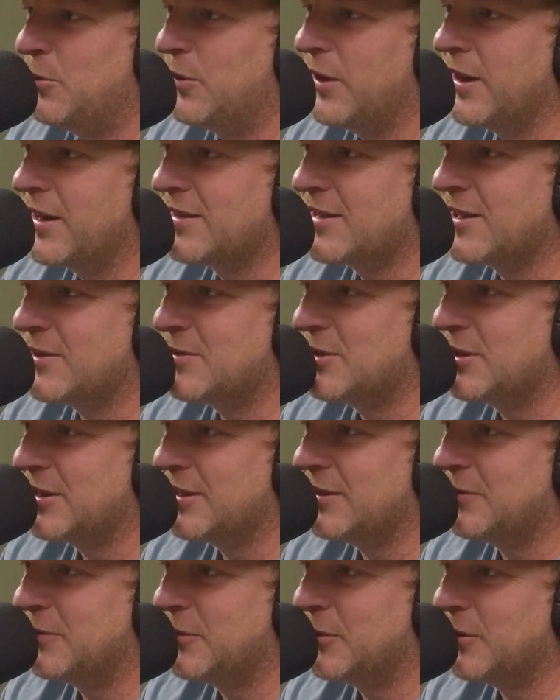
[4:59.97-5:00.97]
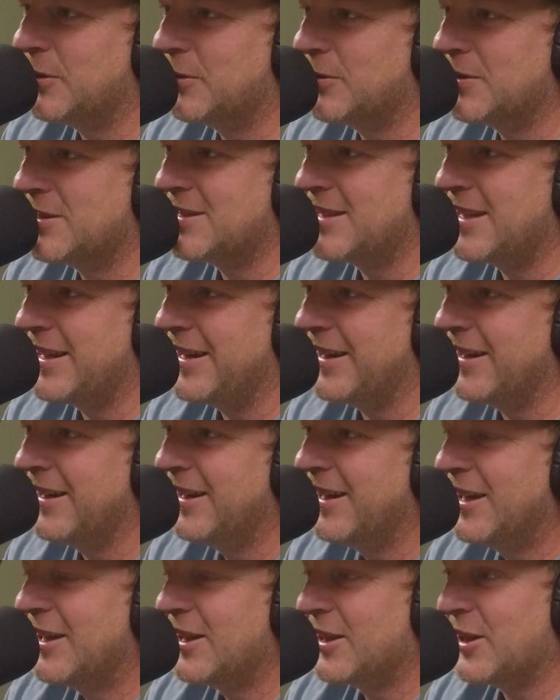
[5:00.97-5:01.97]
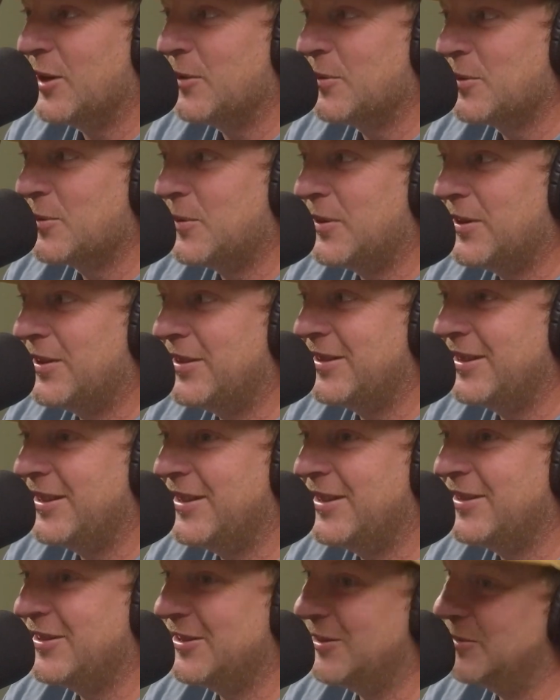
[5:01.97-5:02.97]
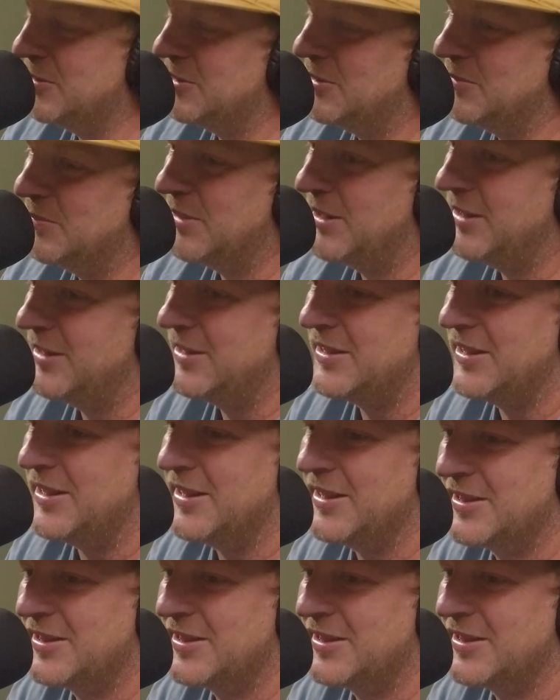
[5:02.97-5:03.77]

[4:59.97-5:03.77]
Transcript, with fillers: things I was looking for was there. water and birds. There was water there, and there was some birds there.